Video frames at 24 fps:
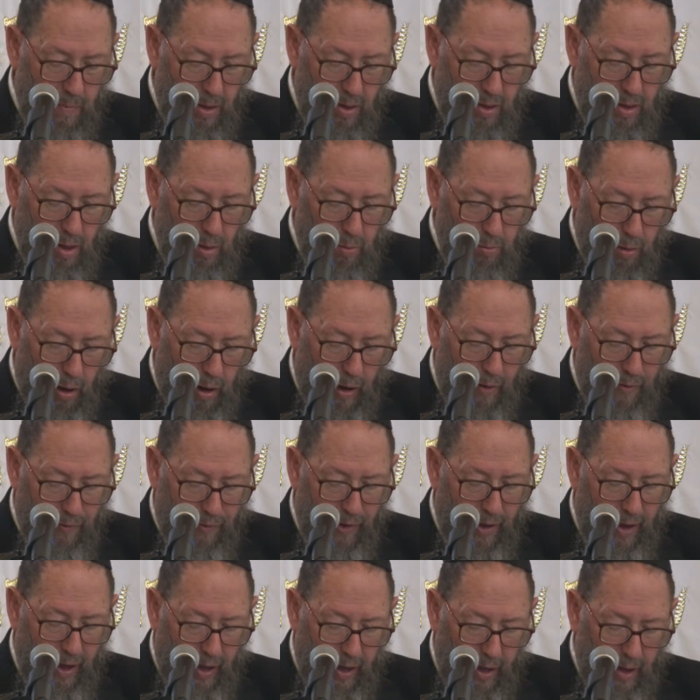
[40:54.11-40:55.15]
is the
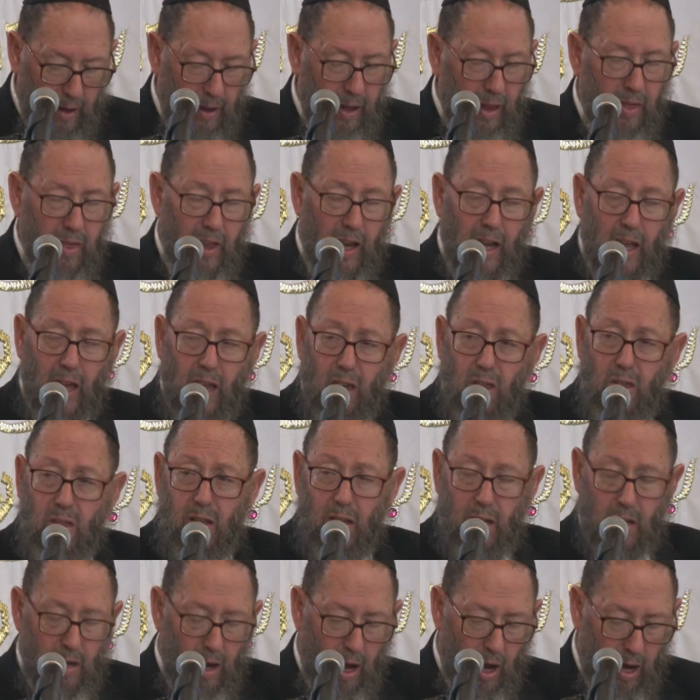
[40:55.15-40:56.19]
Roife, that he's
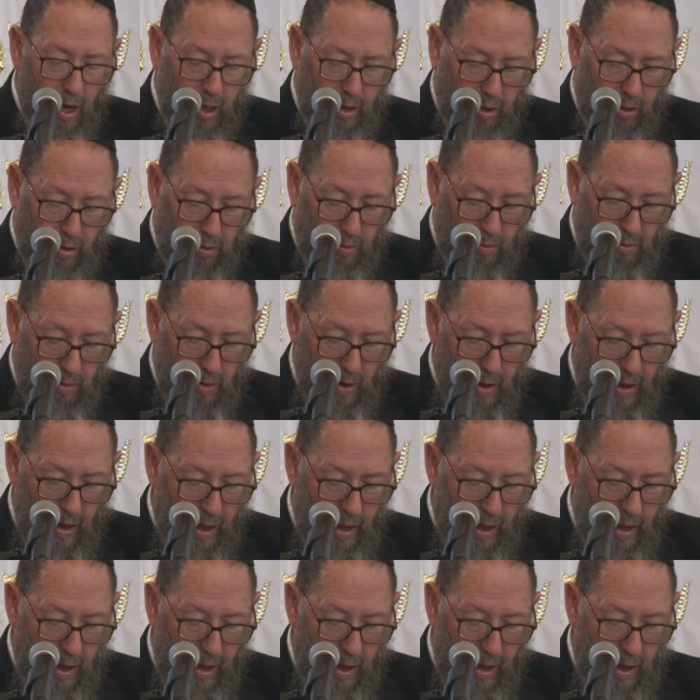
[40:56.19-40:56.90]
the doctor,